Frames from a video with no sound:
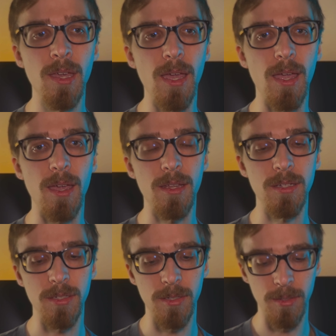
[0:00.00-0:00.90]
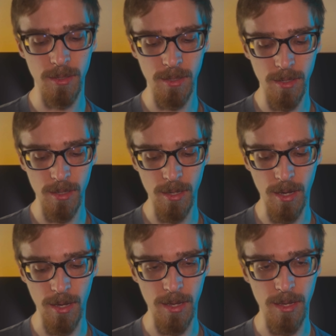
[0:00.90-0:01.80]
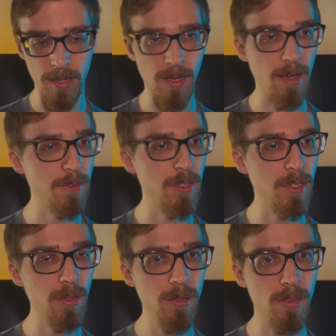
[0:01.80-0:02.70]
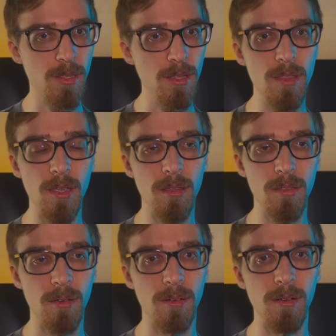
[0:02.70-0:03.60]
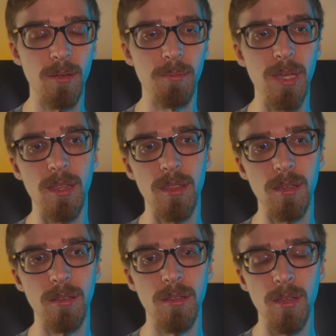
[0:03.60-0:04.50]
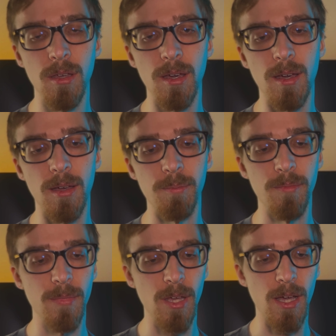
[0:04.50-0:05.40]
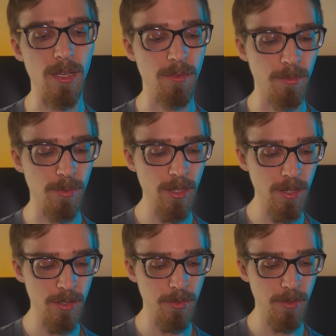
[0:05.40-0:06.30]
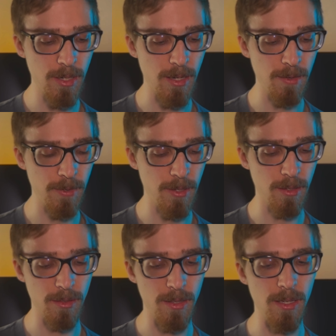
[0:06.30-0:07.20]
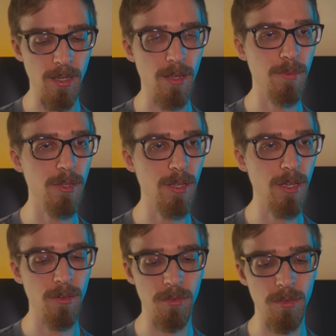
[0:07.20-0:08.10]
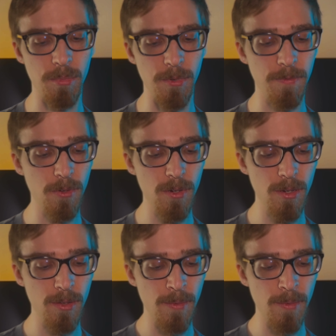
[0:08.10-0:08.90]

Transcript: and I have to tell you, these things are amazing. Um, I really enjoyed having the Nreal Airs before.